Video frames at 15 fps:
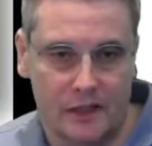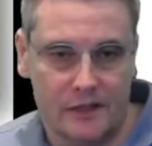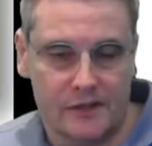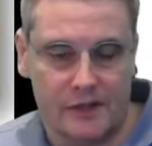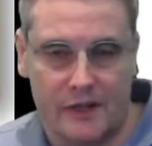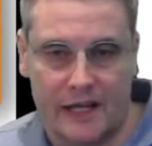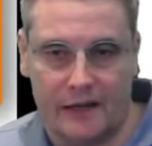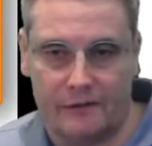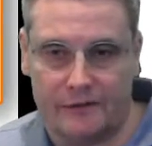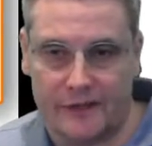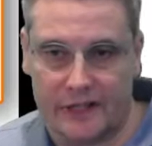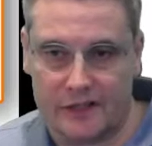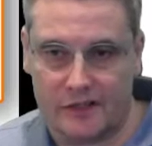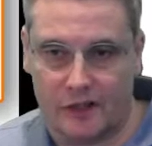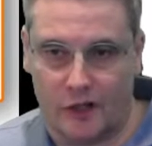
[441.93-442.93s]
So you have
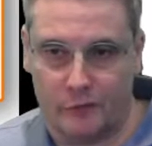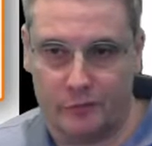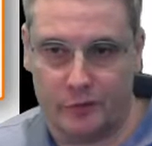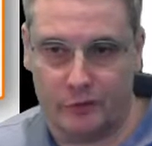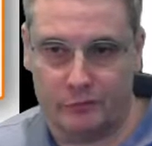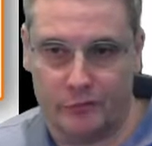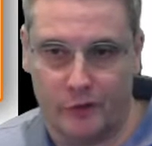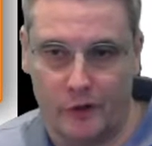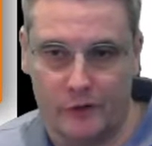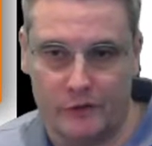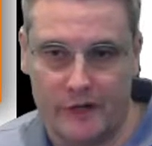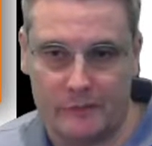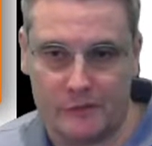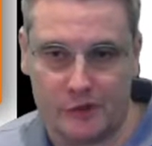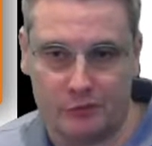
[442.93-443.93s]
things like
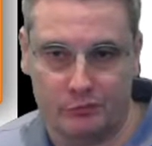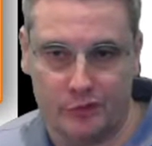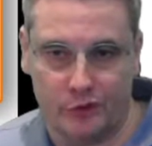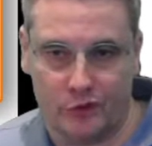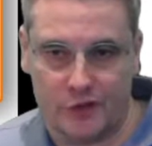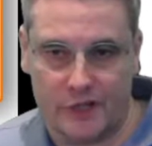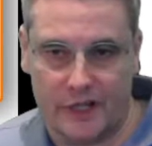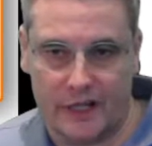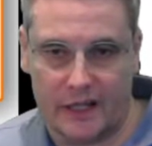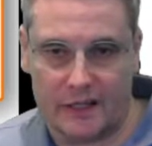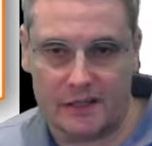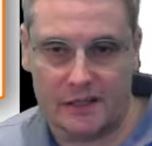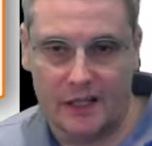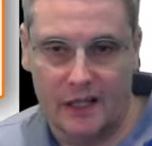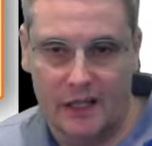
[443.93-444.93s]
programs and
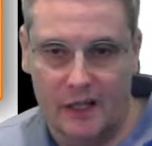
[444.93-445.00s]
projects,